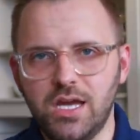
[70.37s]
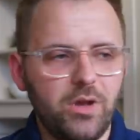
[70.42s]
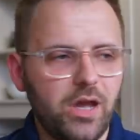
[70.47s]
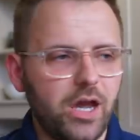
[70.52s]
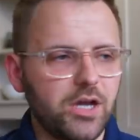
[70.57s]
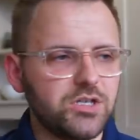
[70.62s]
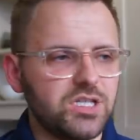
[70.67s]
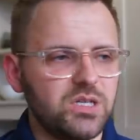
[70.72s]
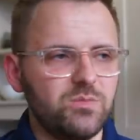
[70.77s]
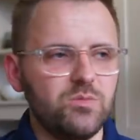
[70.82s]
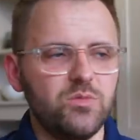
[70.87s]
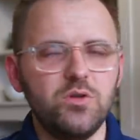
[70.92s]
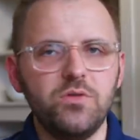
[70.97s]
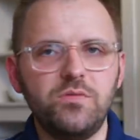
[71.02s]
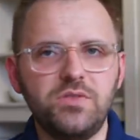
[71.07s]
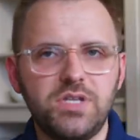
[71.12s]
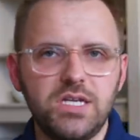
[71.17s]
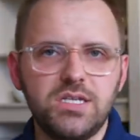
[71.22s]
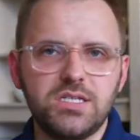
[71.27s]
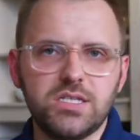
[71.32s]
We actually
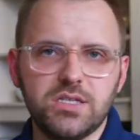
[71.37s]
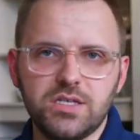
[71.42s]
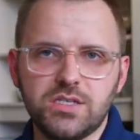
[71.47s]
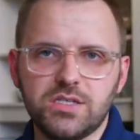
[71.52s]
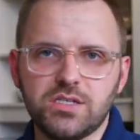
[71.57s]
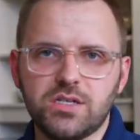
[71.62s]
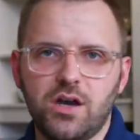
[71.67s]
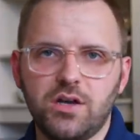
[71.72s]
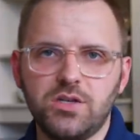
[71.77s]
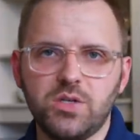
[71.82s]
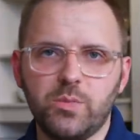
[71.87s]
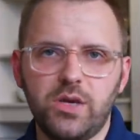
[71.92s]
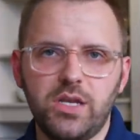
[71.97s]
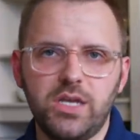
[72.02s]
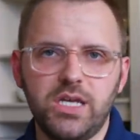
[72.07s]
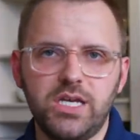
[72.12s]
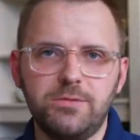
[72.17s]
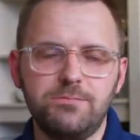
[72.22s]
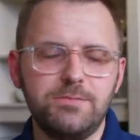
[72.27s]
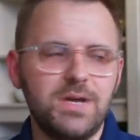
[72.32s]
moved into this
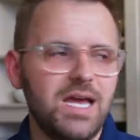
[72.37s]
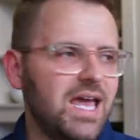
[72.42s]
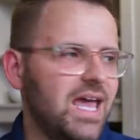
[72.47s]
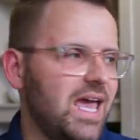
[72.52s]
condominium